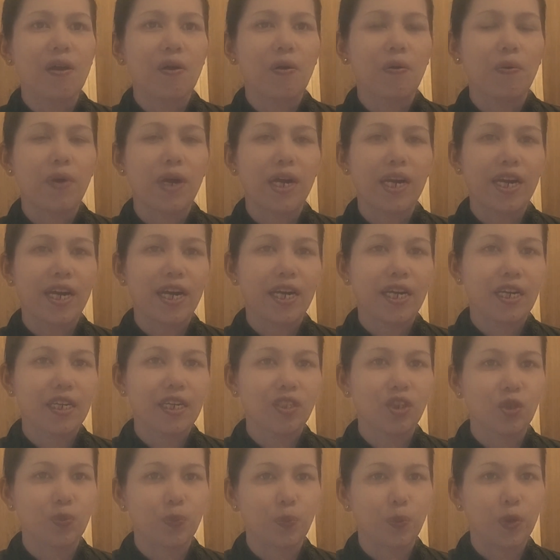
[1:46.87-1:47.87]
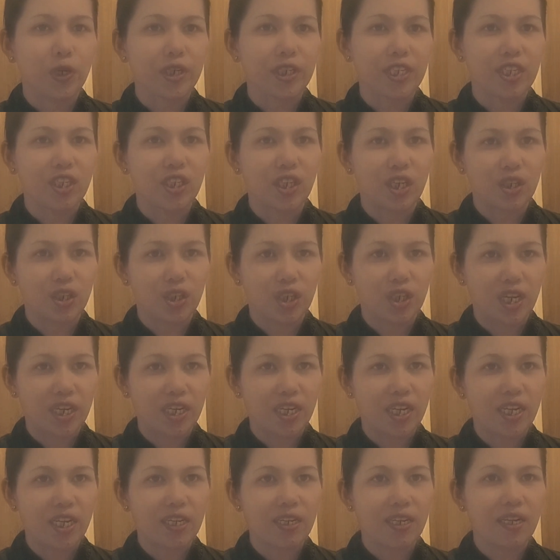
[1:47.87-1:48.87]
wanna support this
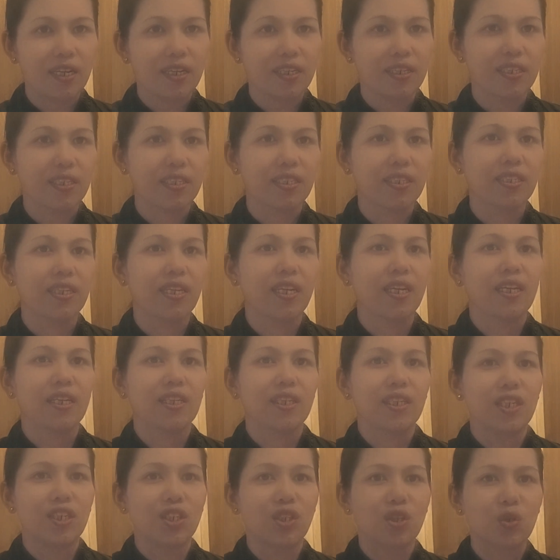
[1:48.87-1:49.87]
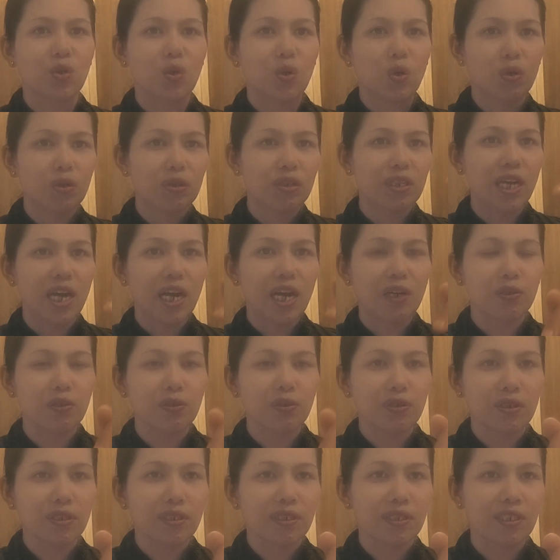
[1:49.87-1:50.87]
channel, just go
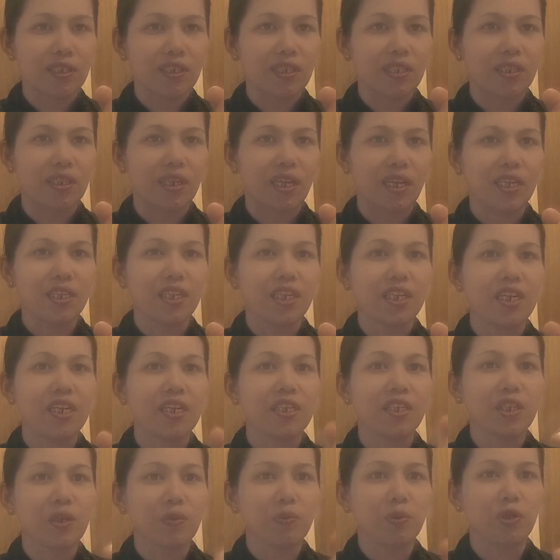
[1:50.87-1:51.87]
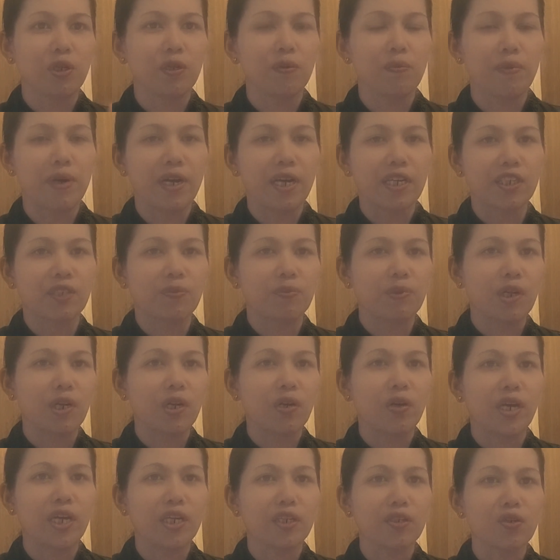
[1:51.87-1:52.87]
down under the description box
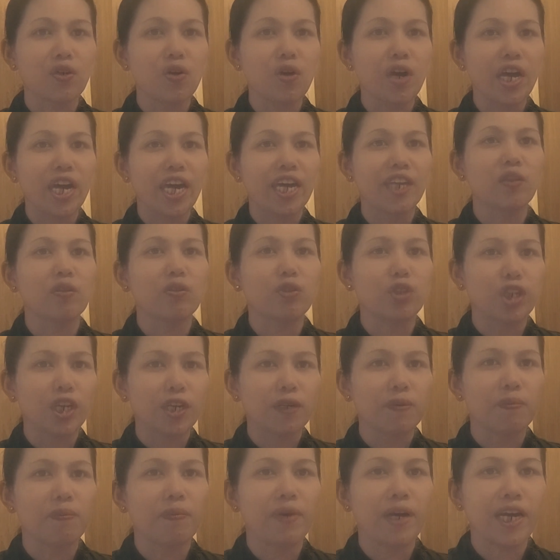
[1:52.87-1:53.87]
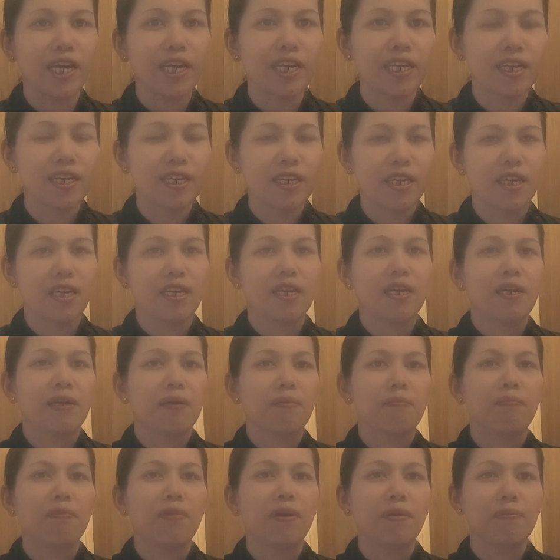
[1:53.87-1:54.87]
below and go ahead to check my
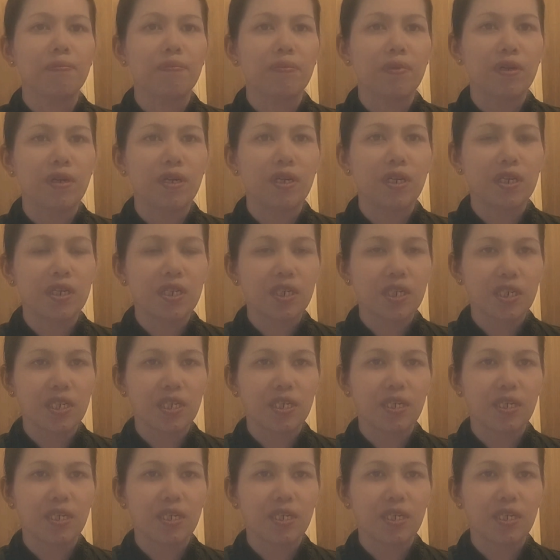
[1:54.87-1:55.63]
member